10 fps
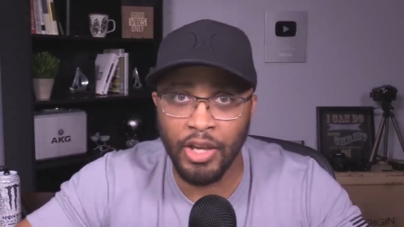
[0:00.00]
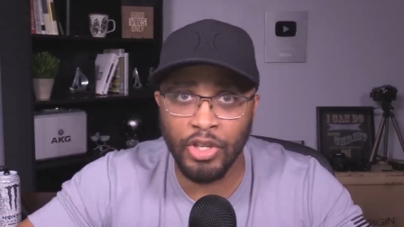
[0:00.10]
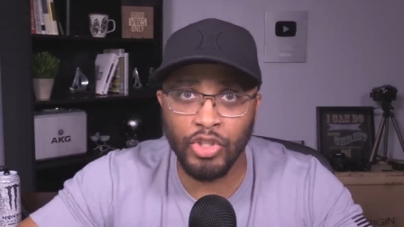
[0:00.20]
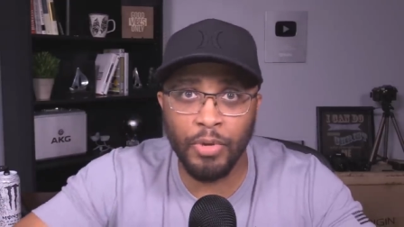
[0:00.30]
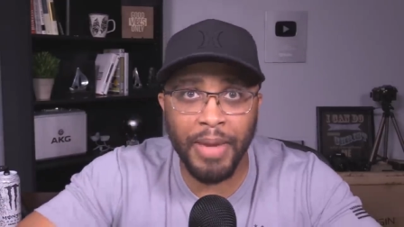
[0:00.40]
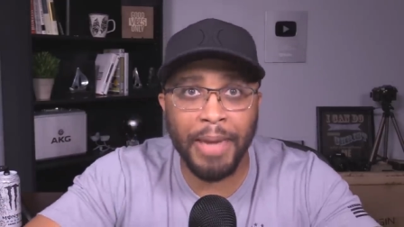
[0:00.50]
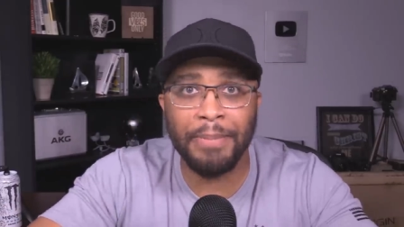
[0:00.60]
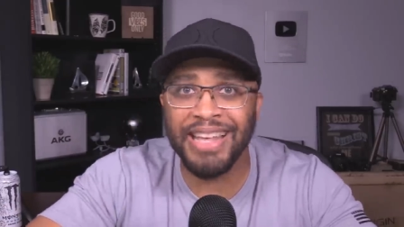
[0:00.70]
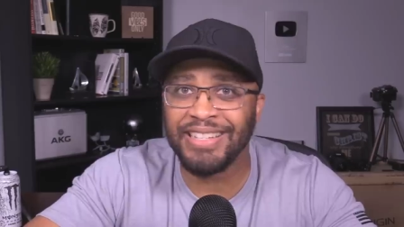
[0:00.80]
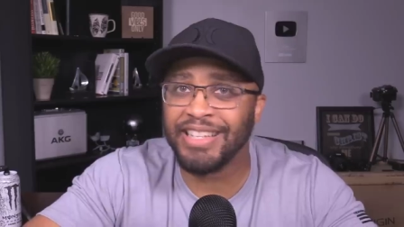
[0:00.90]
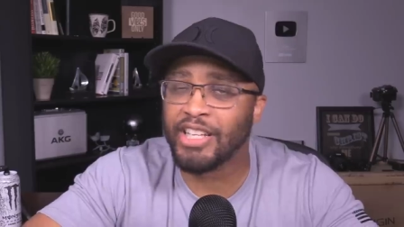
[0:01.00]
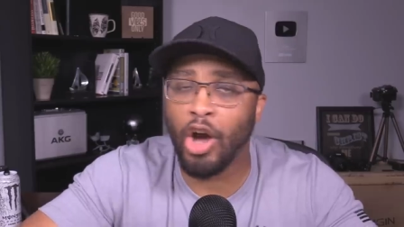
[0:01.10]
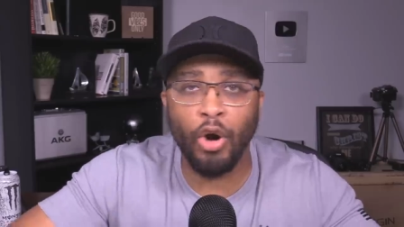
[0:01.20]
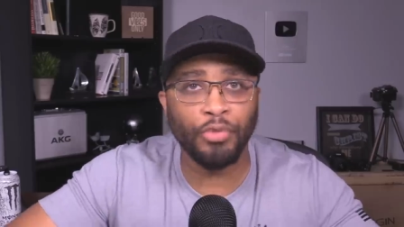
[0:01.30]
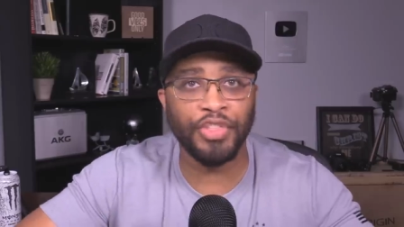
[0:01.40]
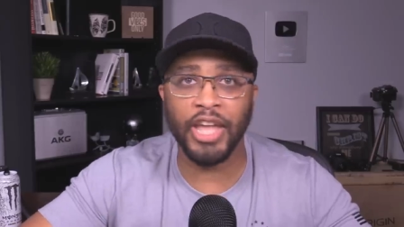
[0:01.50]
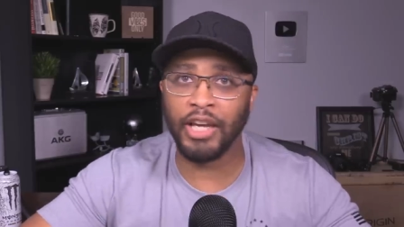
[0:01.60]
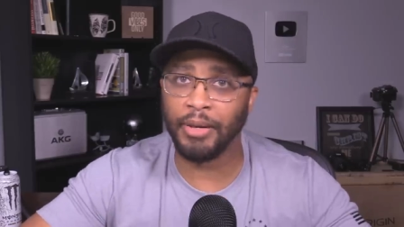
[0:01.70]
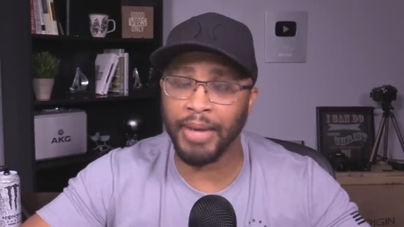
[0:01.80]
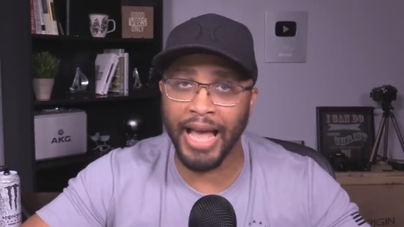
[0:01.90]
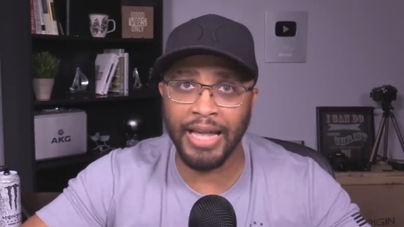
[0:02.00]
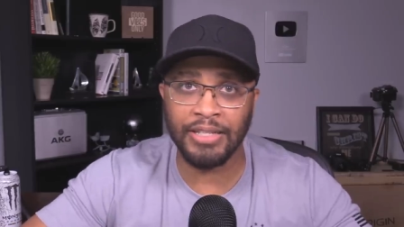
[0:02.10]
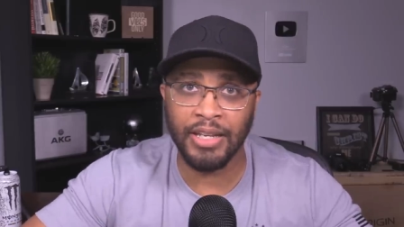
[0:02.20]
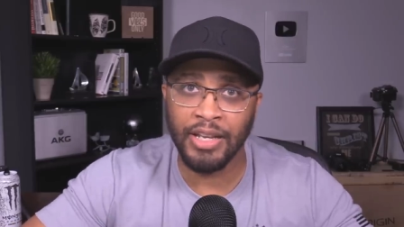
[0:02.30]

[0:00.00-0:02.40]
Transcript: you may mess this whole thing up, guys.